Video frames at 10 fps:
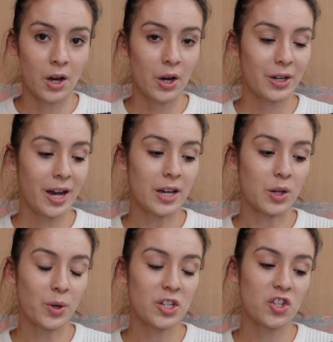Okay,
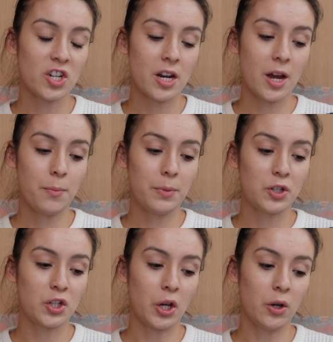question
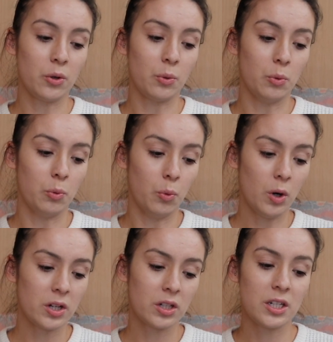number 2.
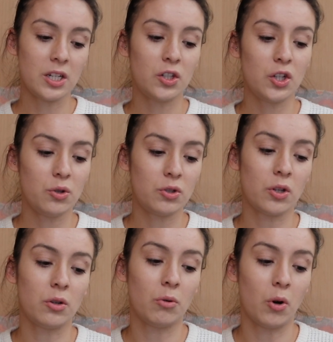What did you
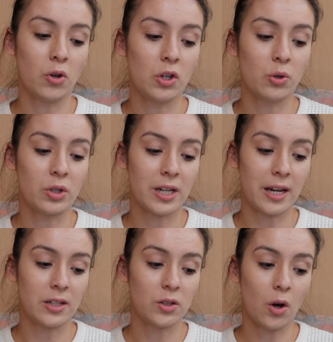do on your
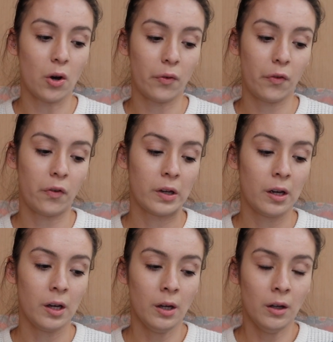days off?
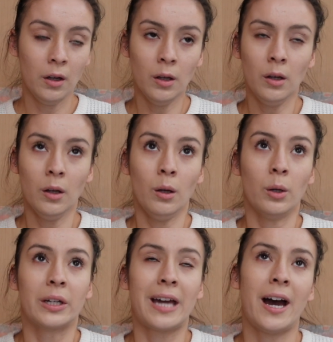
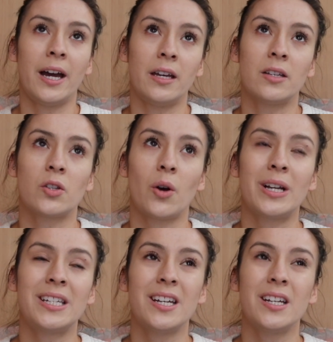Okay, so
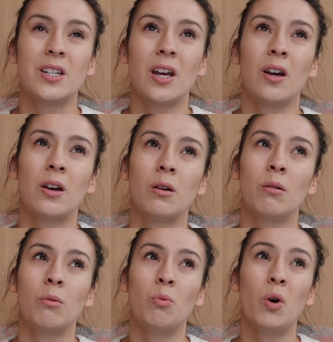I did
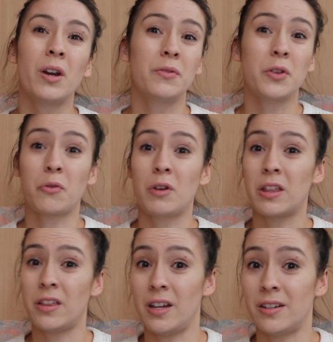one of the 3
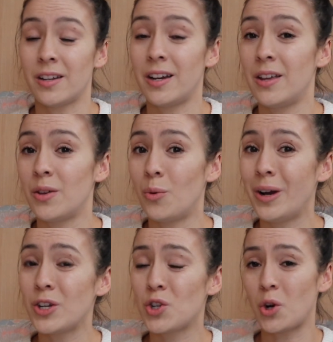things. I either
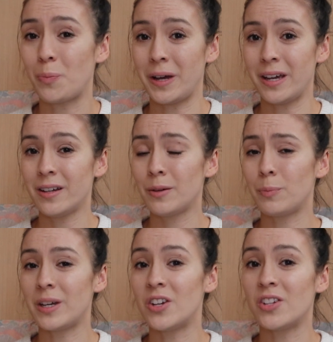went shopping
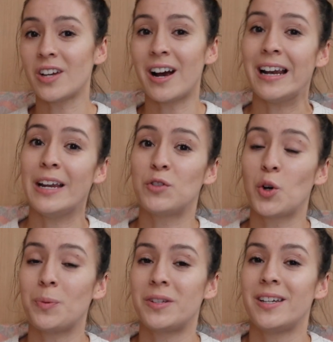because I lived
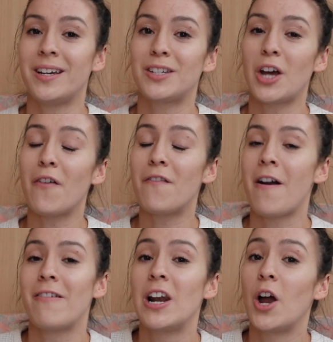opposite a
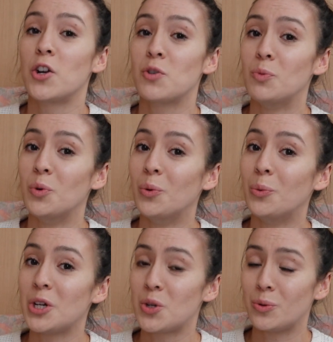very large mall,
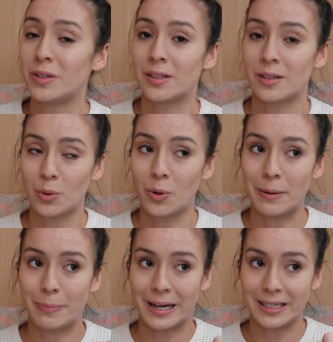which was
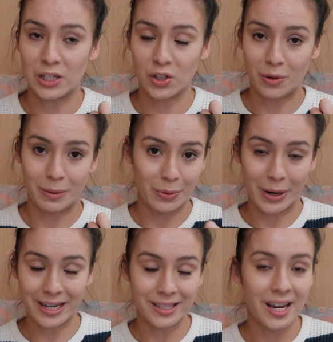quite bad in so many
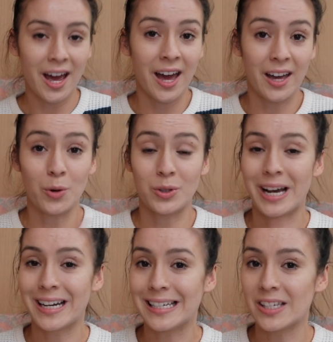ways. It also
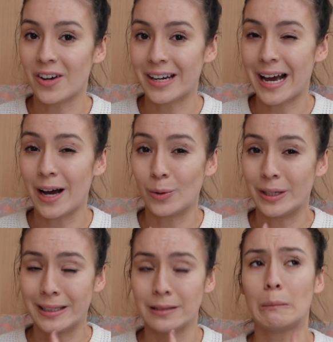had a designer
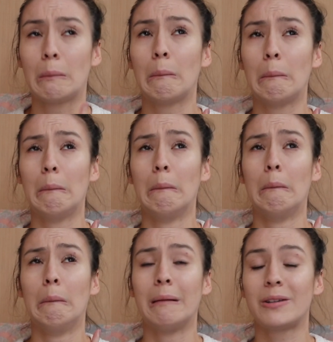outlet.
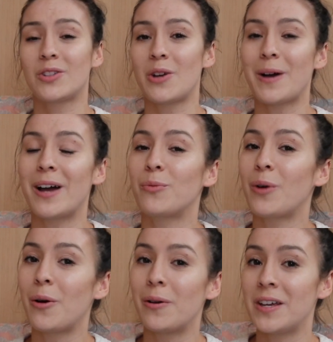Oh, it's so bad.
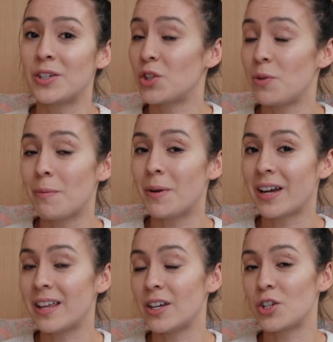Oh, there's a
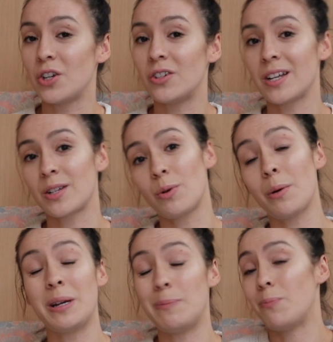supermarket in there too, so that's where
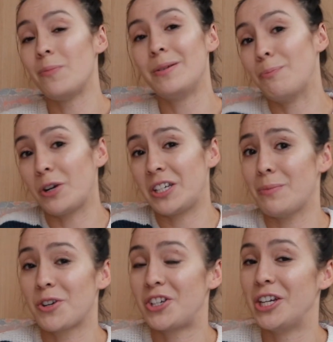we pretty
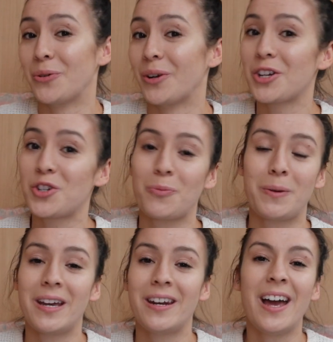much did all our
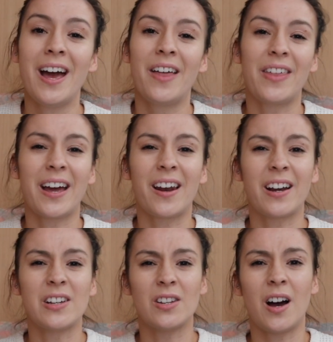shopping. They had
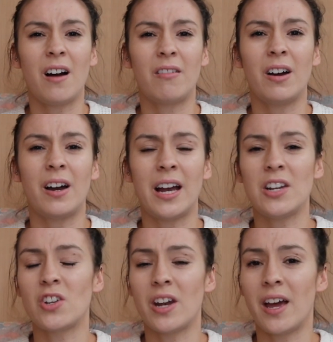like a Zara,
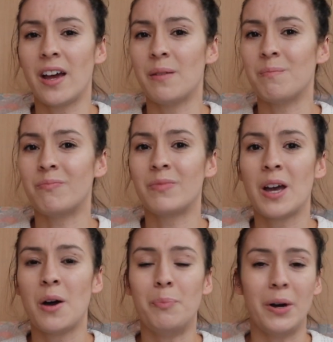H&M,
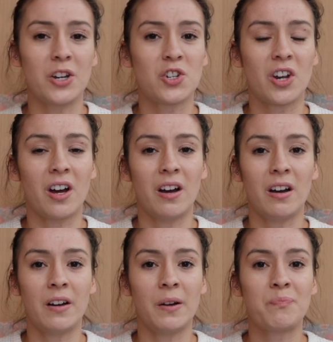
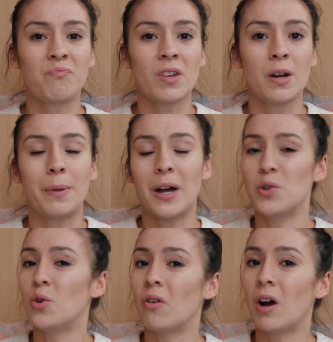Bershka,
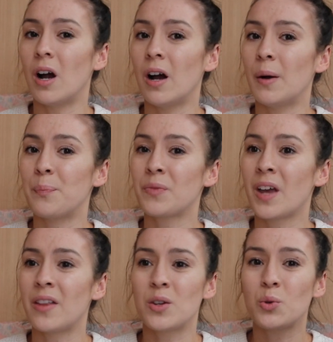Pandora,
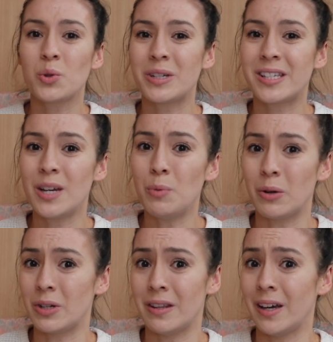and there's also a
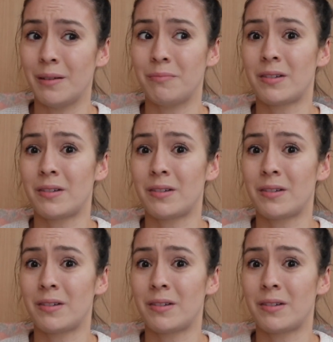SeaWorld in there.